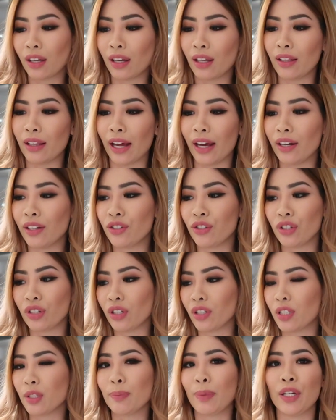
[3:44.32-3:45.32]
That is
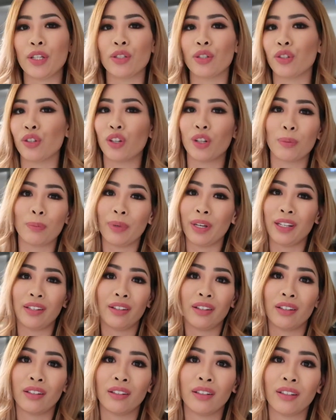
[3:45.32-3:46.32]
just based on your
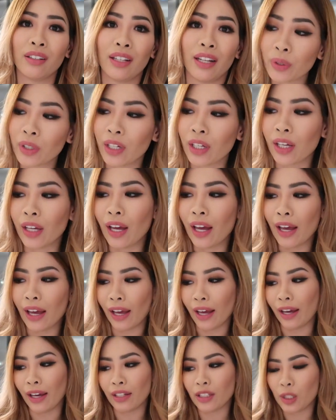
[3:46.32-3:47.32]
opinion,
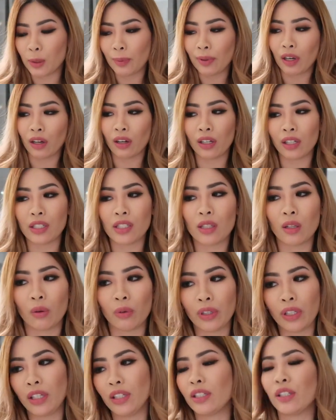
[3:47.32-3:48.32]
and to be honest, the
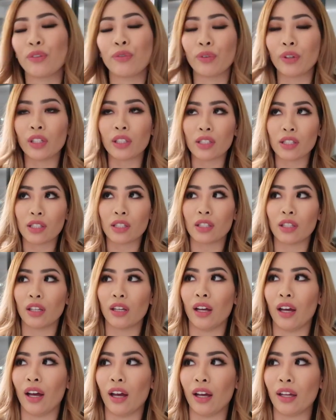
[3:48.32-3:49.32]
only difference
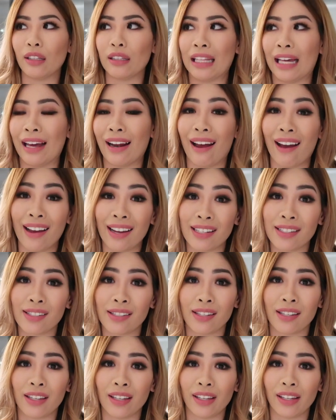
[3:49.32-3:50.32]
that I
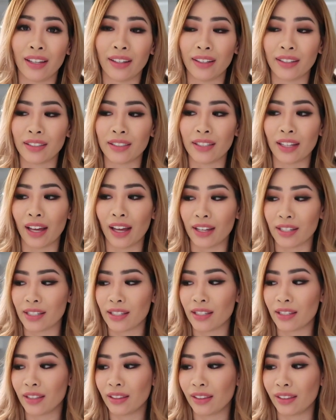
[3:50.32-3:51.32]
see is
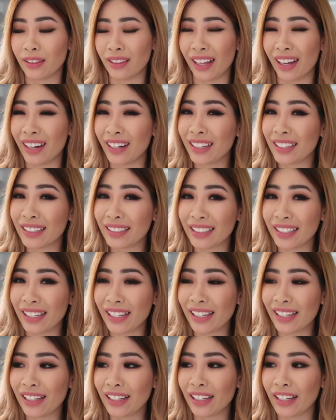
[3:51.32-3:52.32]

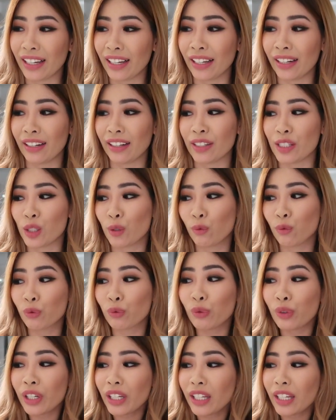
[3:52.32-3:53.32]
aesthetically. It is
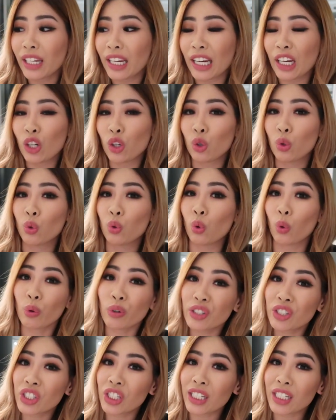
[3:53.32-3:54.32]
freaking
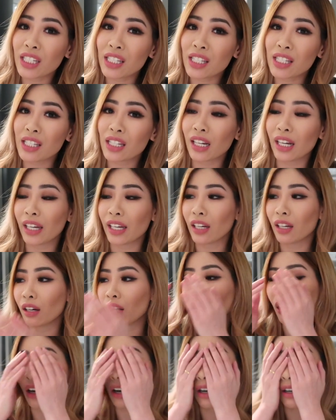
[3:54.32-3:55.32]
gorgeous. Like
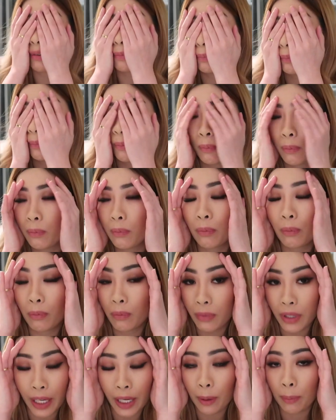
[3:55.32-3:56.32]

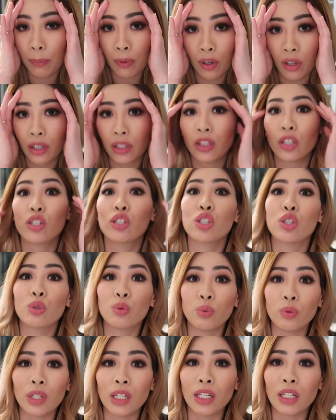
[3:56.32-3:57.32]
bruh, the
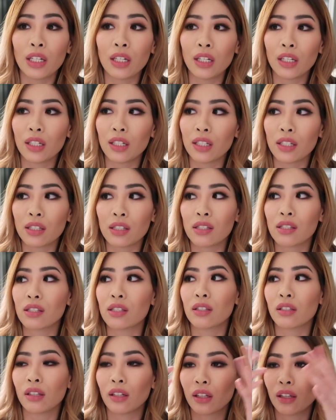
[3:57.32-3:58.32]
screen is
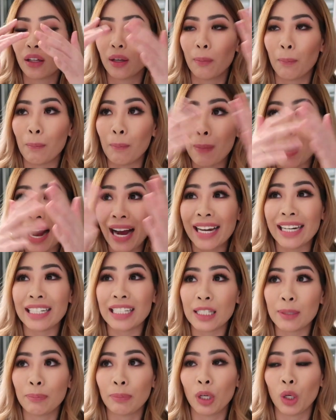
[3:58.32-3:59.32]

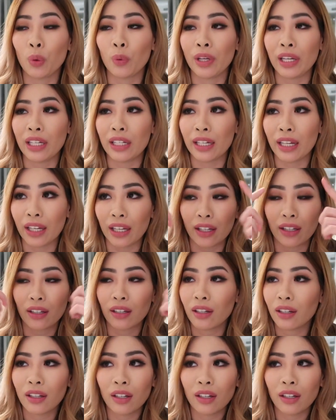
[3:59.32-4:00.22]
mind-blowing. Like,